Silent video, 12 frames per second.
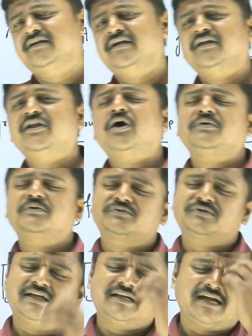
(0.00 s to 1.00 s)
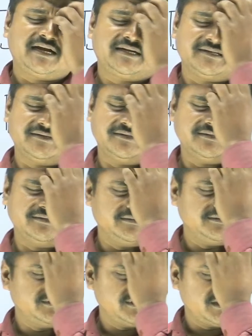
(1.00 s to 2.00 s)
Now you say that
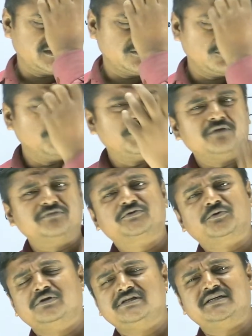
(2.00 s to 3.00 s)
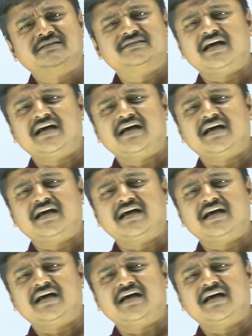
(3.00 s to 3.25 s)
a group of soldiers,